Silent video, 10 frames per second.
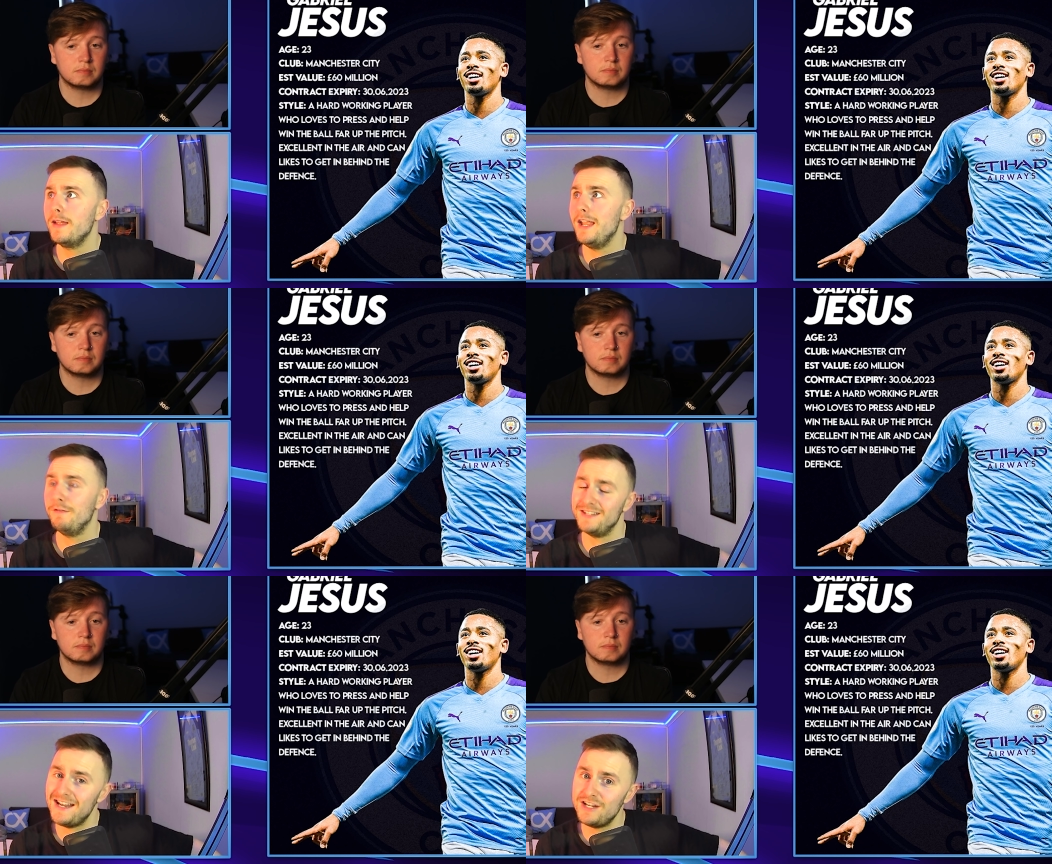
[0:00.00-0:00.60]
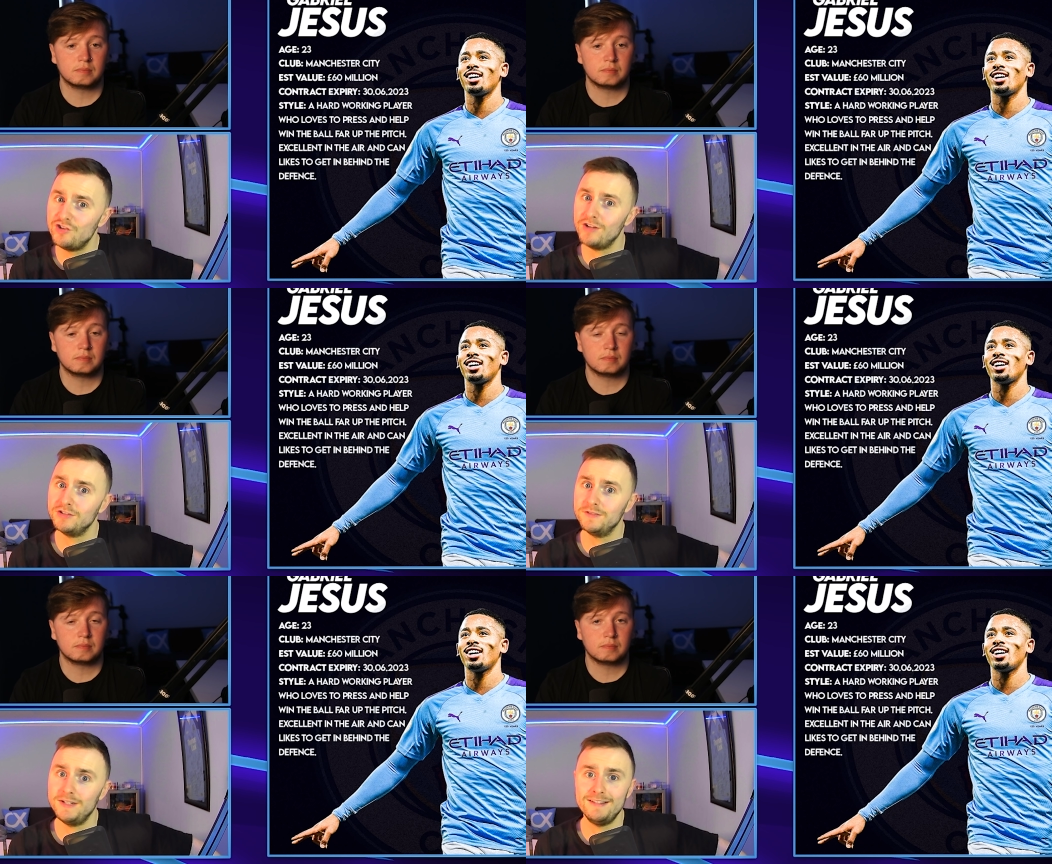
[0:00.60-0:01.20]
Speaker 1: if there's any
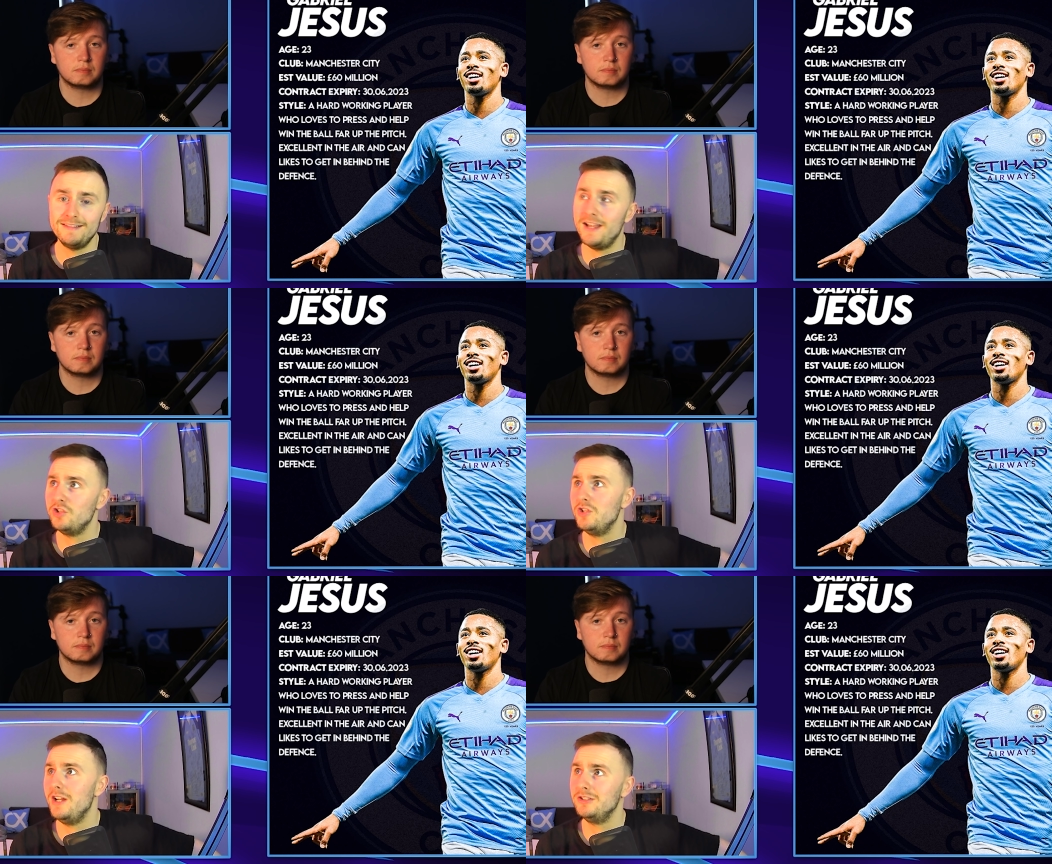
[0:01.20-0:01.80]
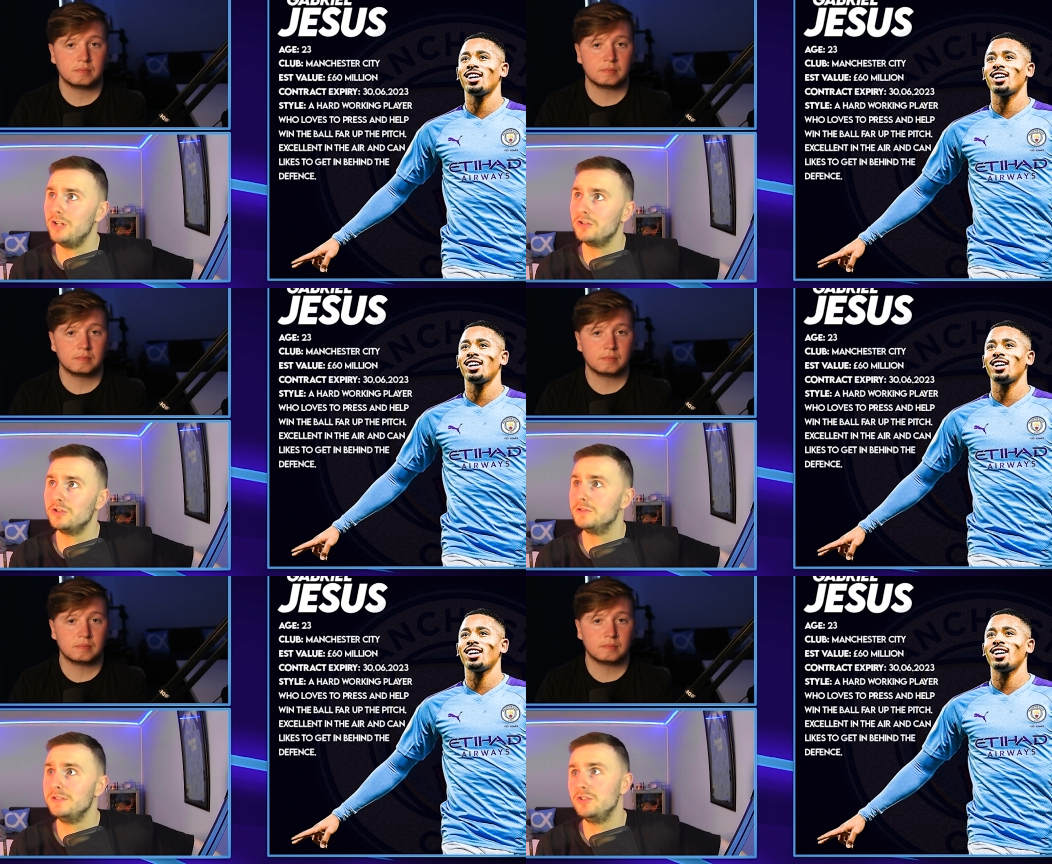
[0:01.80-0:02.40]
chance of it next year, he's got to
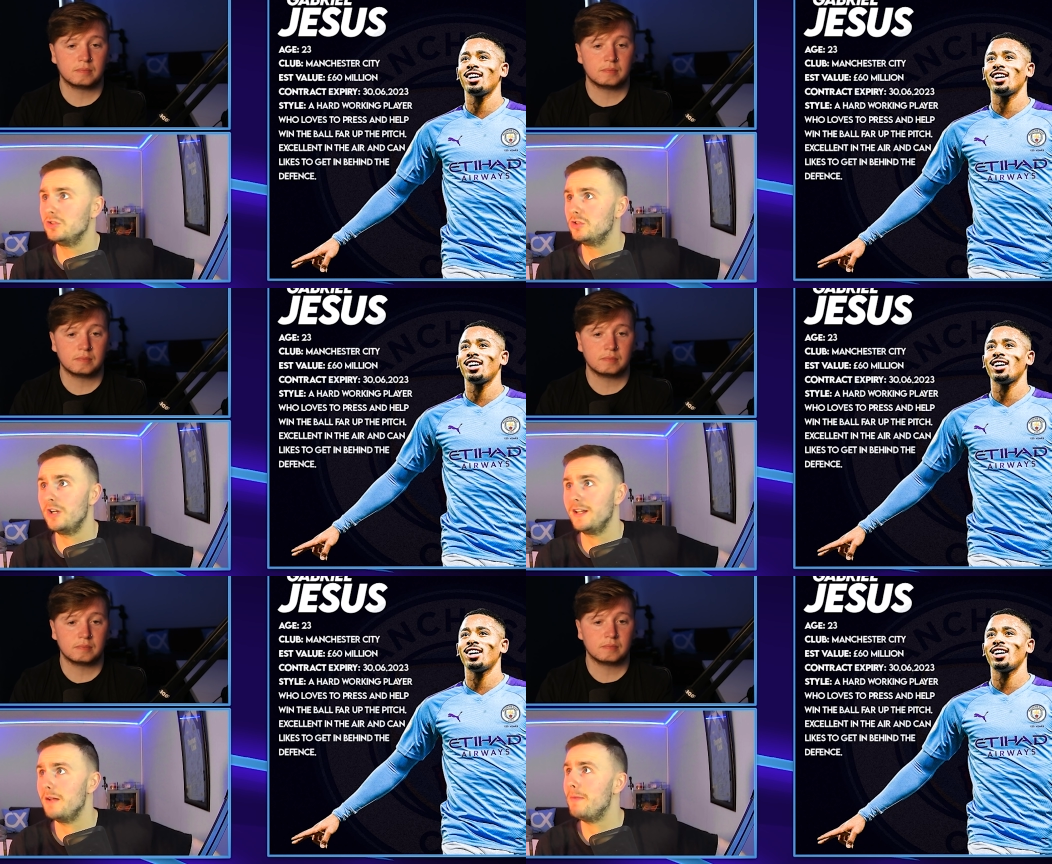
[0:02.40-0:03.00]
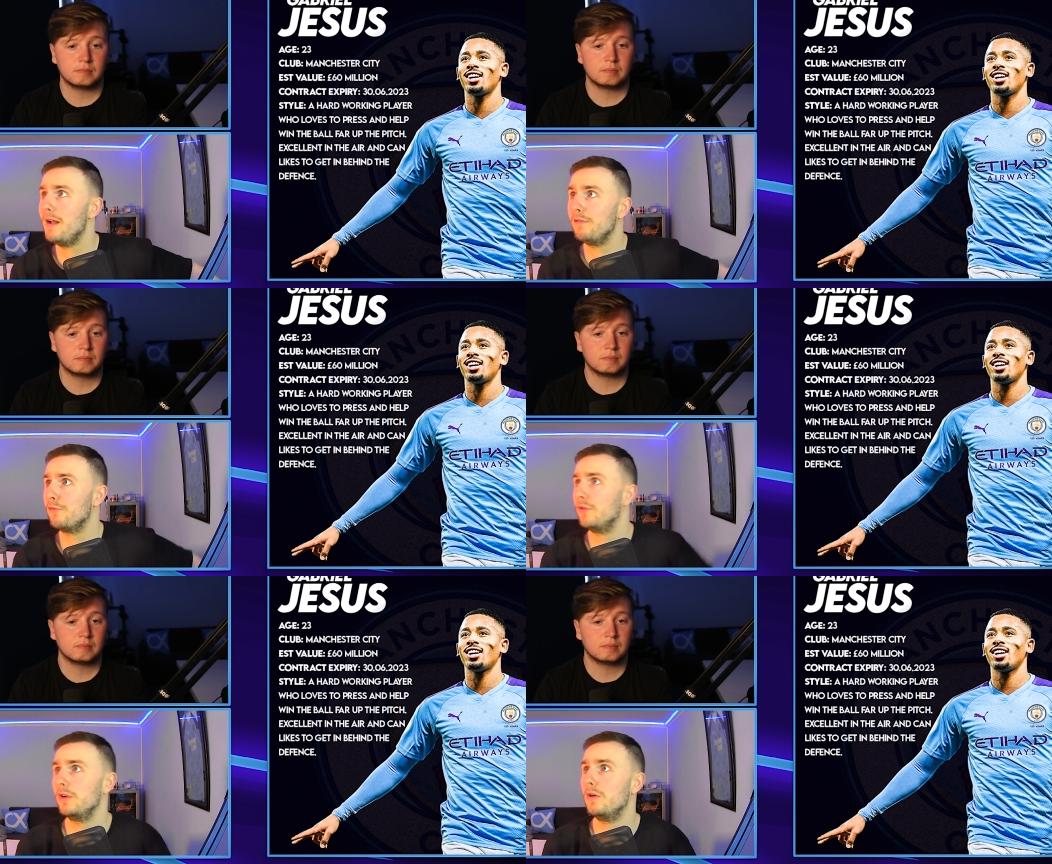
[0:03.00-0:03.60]
just, he's just got to get better in
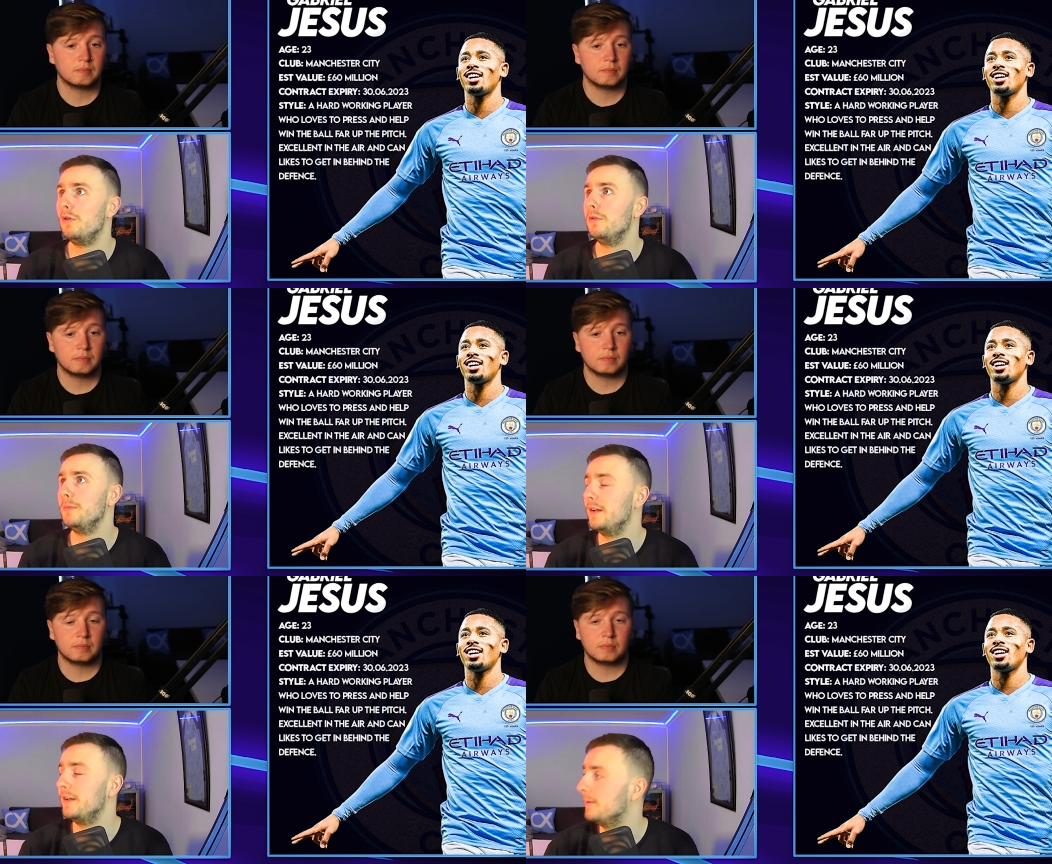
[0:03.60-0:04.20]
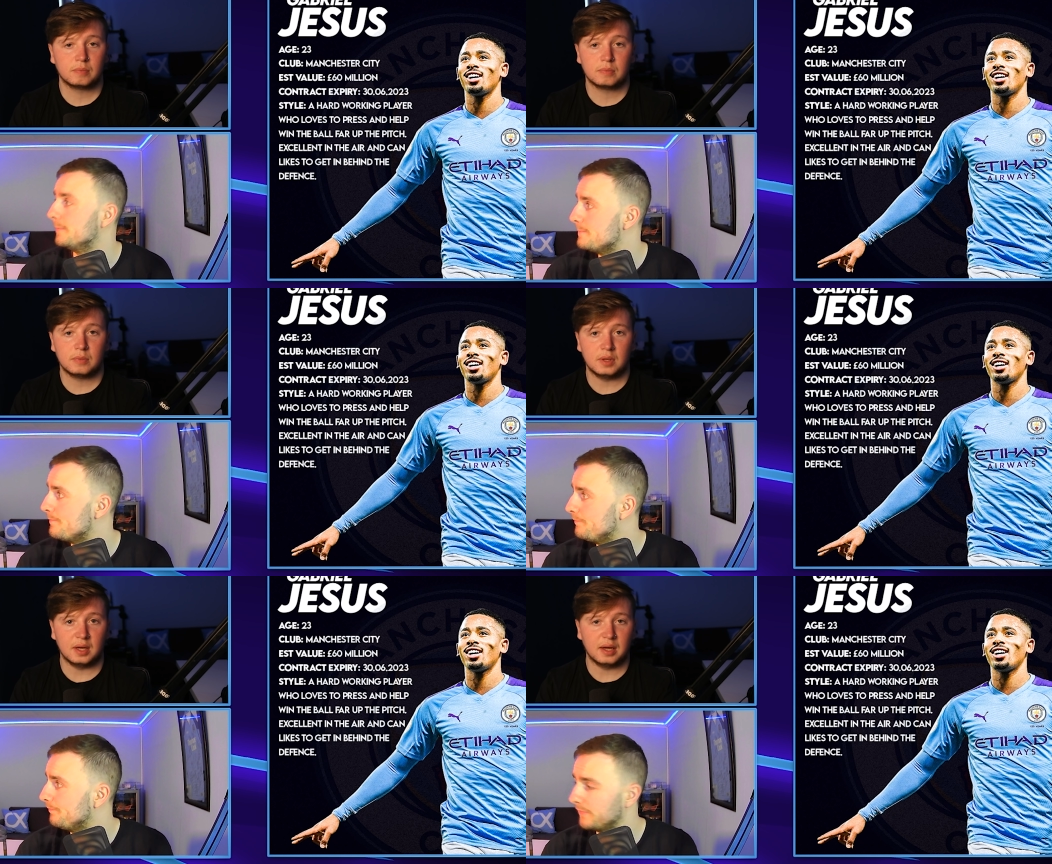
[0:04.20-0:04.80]
front of goal for me, he.
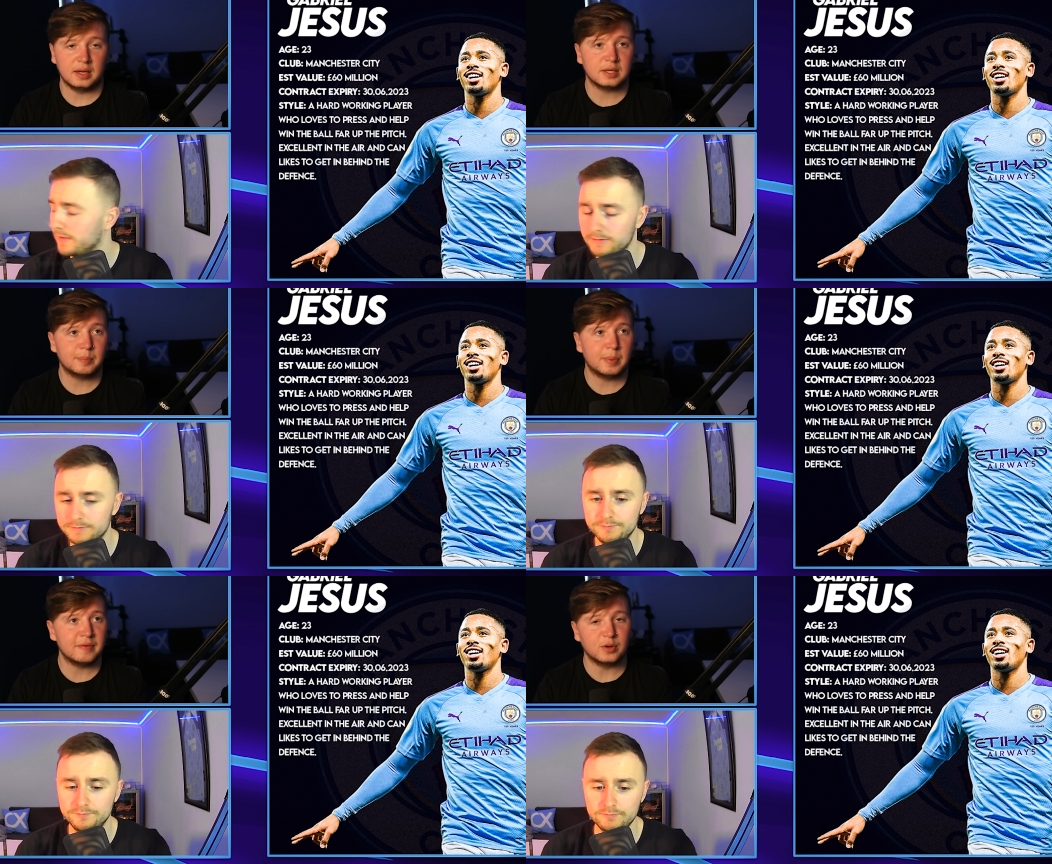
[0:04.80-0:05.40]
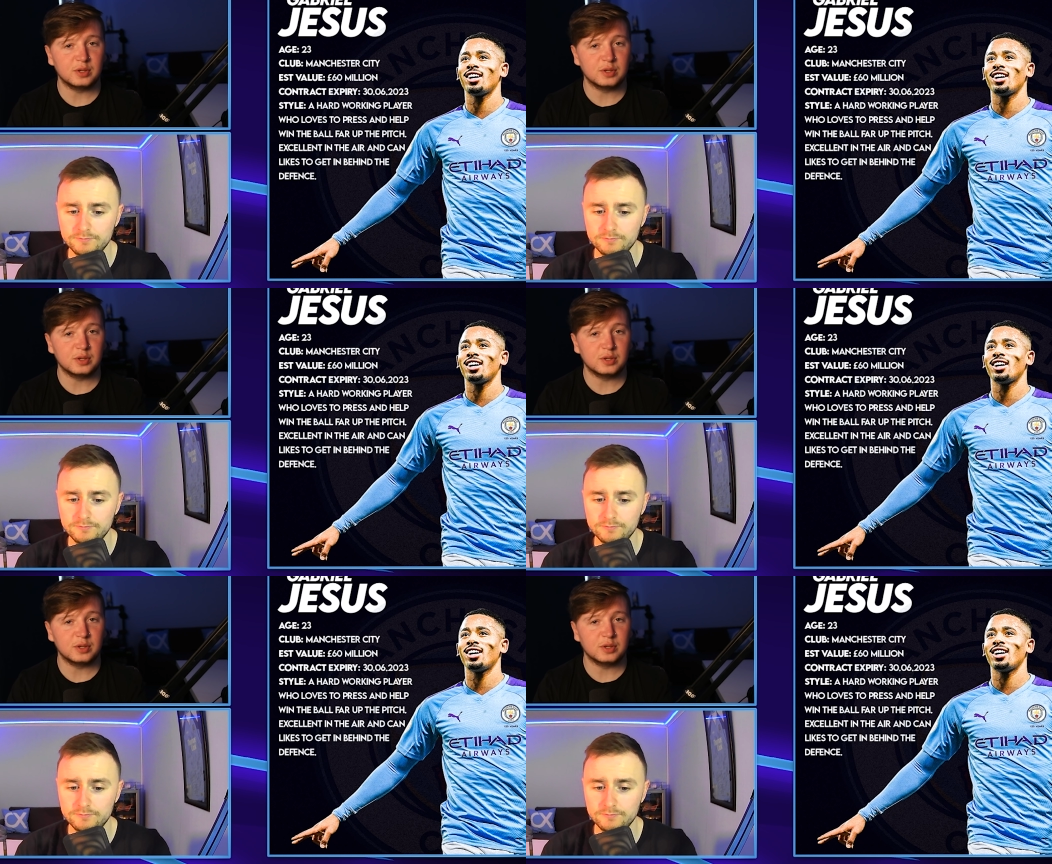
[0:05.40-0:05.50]
Speaker 2: Yeah, it's a pivotal